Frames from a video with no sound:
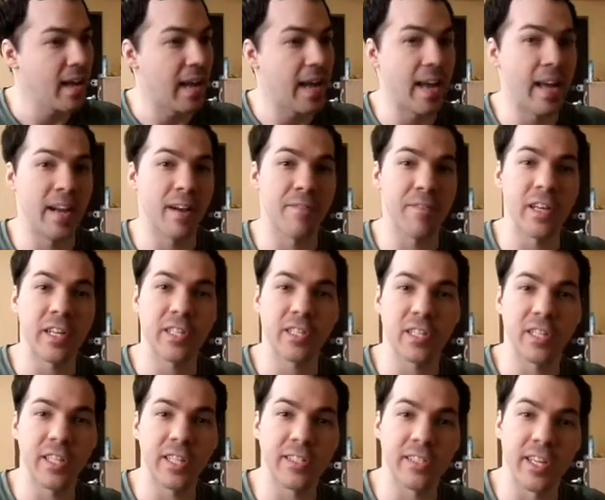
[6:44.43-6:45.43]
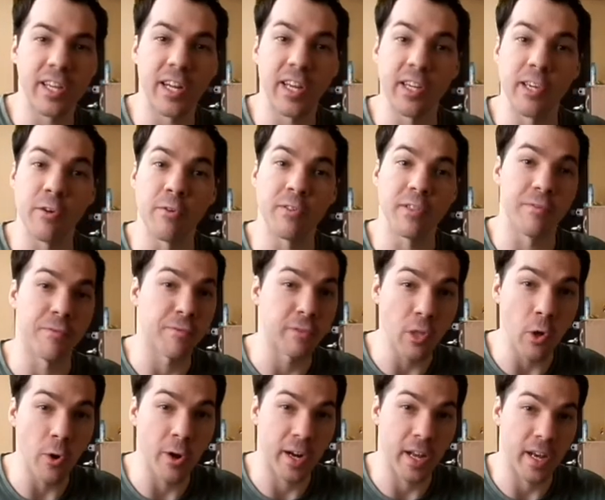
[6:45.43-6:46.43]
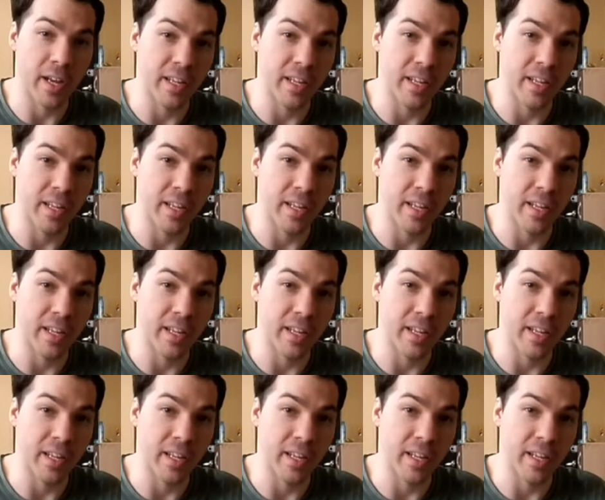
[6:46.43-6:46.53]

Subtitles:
and eventually he's going to go to Florida.